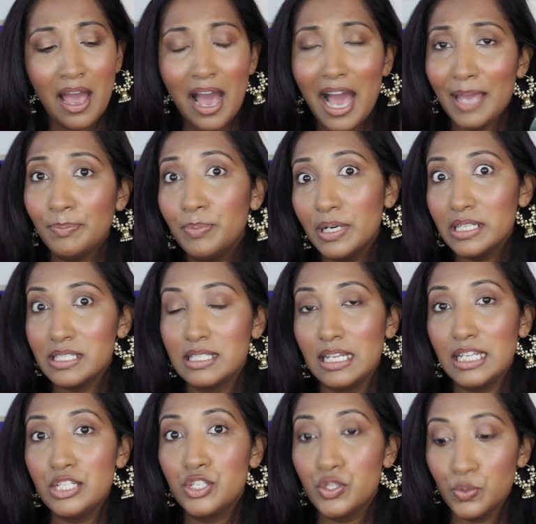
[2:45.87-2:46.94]
I
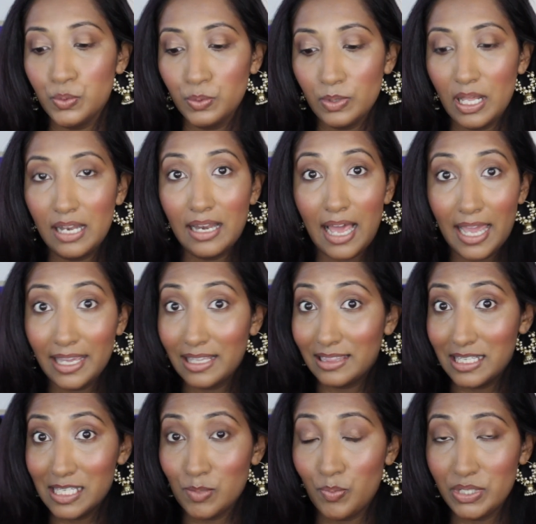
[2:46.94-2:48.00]
personally do like
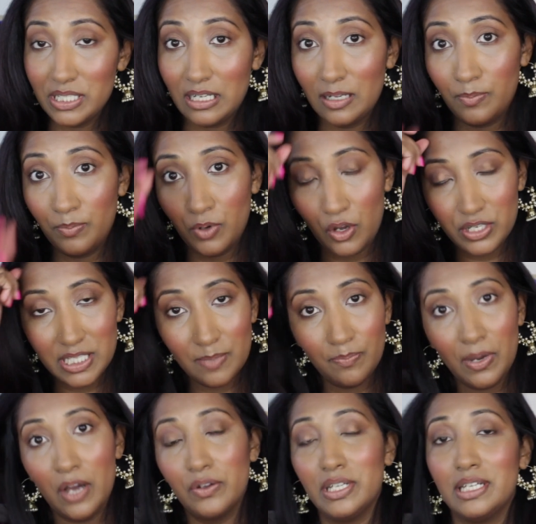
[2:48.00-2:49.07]
this particular blotting
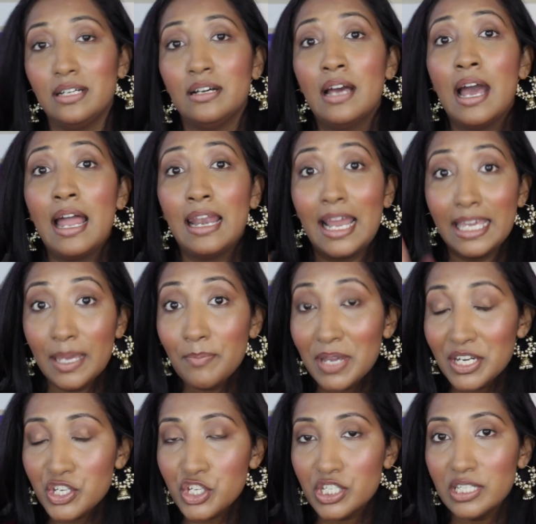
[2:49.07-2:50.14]
powder. Like I
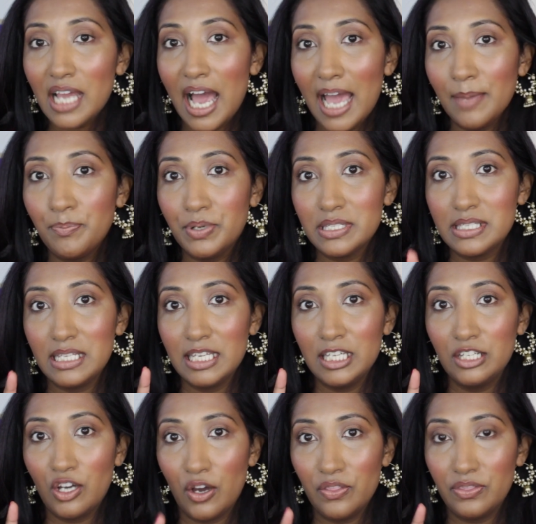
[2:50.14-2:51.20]
mentioned, I personally
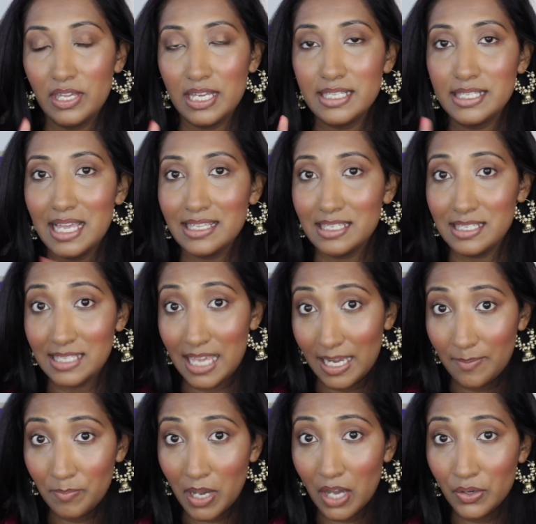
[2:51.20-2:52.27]
got this as a
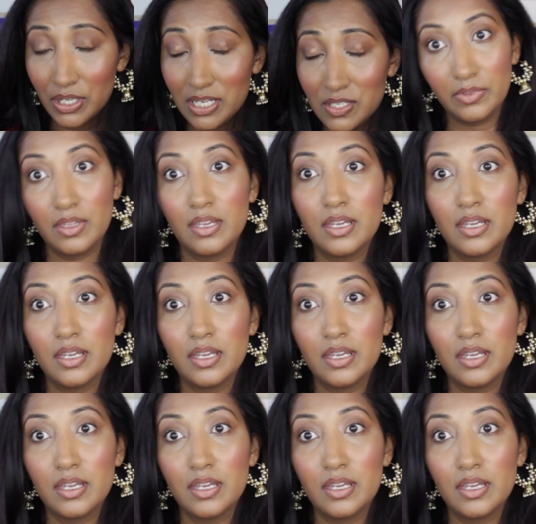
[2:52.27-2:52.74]
setting powder.